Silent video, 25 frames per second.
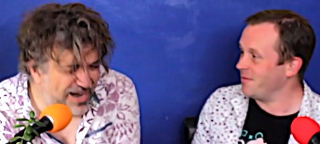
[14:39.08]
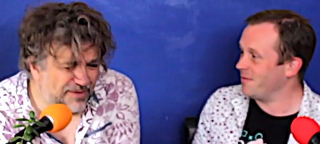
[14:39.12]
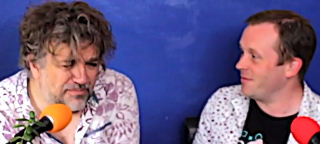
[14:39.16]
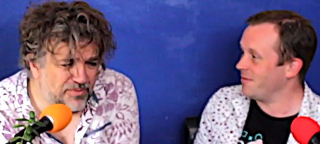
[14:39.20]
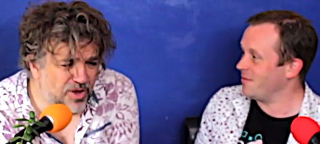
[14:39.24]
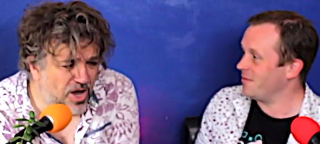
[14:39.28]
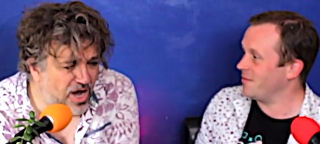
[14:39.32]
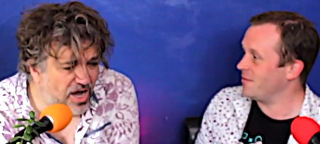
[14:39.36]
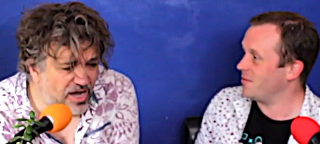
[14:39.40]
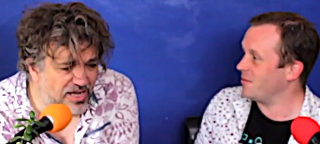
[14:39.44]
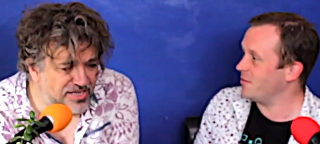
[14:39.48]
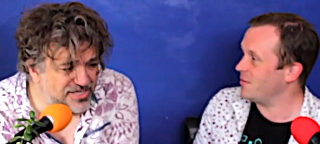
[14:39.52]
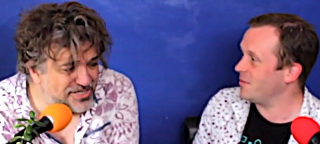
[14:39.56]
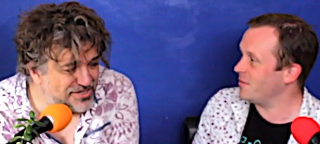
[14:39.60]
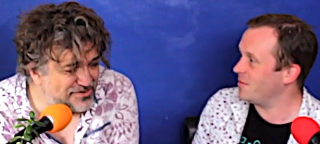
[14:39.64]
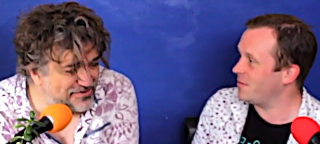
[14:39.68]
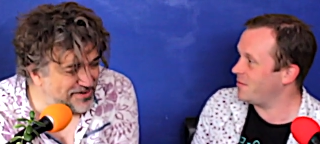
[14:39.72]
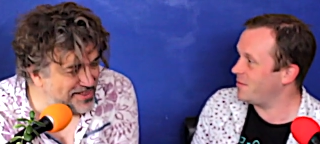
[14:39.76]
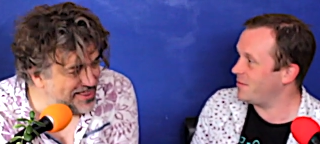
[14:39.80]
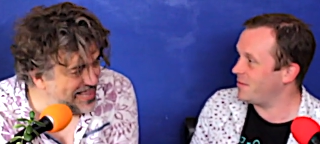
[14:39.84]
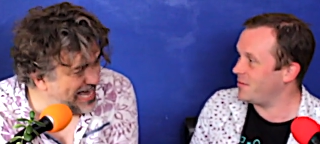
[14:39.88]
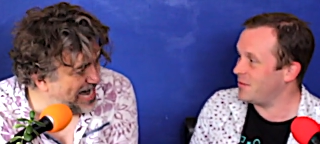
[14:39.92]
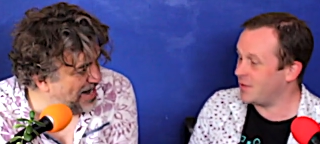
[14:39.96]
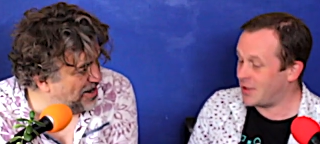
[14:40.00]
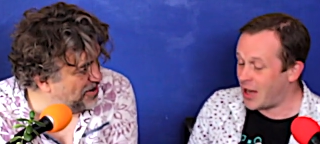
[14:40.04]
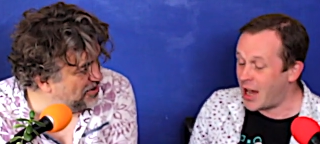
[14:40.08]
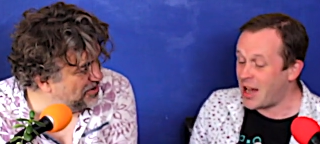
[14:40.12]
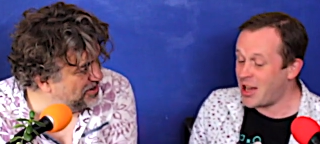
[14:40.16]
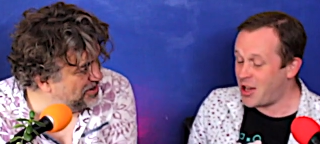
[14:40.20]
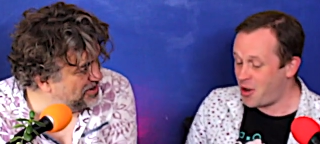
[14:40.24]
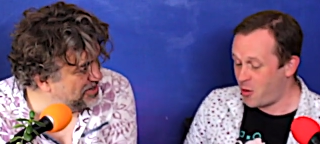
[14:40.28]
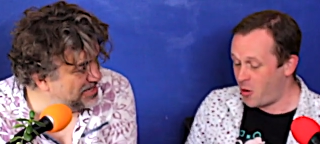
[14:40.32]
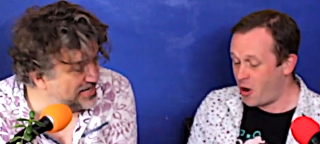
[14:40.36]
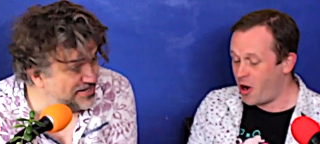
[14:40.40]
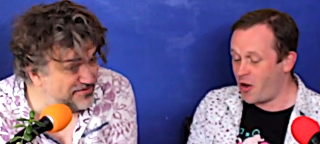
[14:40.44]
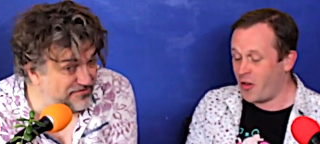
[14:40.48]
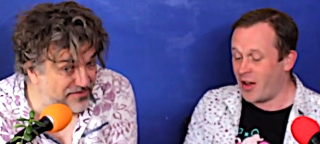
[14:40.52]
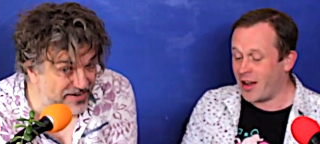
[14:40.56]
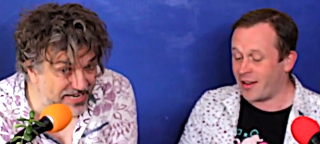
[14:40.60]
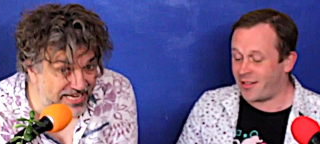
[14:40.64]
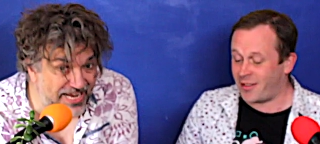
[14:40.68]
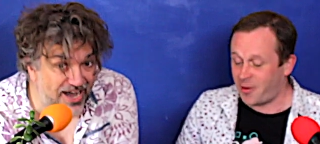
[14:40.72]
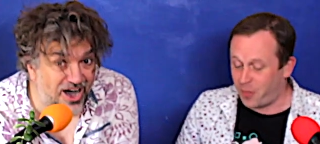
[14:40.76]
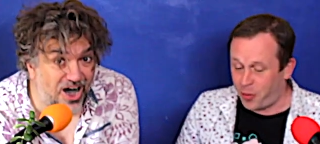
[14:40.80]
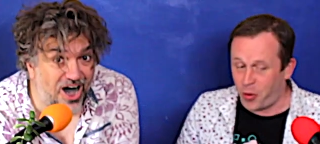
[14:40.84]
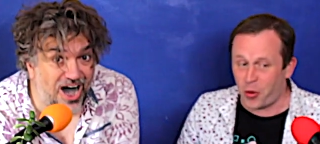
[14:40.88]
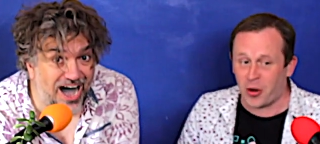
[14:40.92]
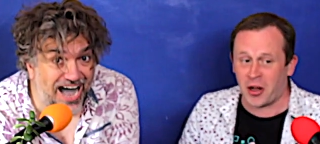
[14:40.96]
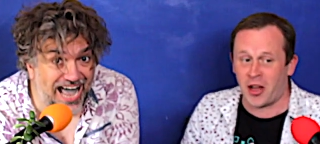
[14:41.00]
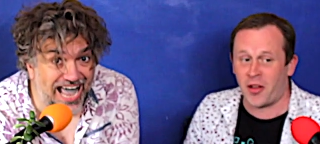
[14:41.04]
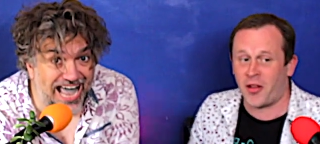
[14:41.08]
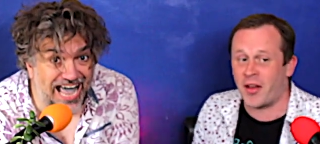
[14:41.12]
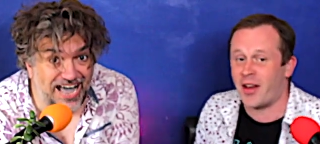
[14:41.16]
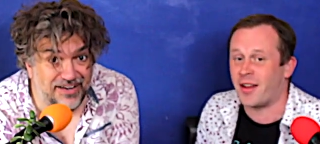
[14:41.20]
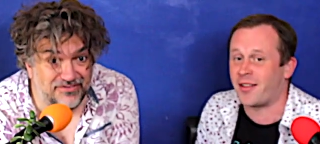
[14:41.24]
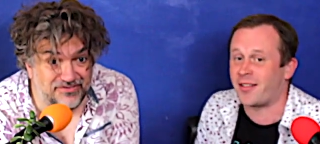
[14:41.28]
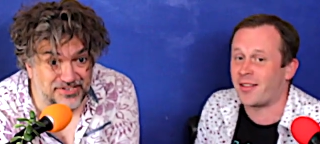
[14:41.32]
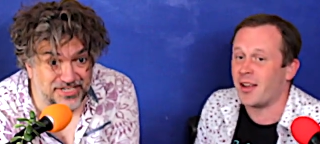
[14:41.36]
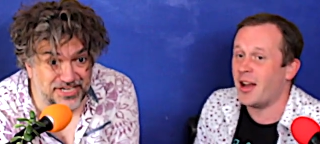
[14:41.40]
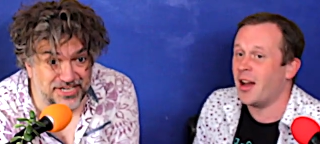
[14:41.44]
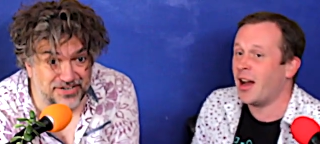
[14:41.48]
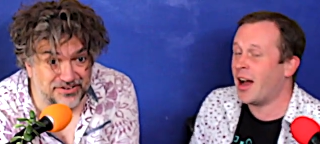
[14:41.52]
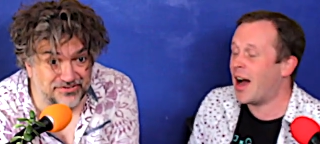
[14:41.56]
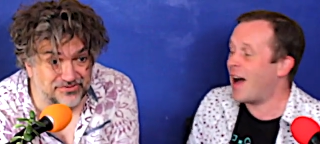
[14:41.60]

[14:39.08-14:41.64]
Speaker 1: I'm not answering that. Yeah, you are. That's the Video. point I of have this.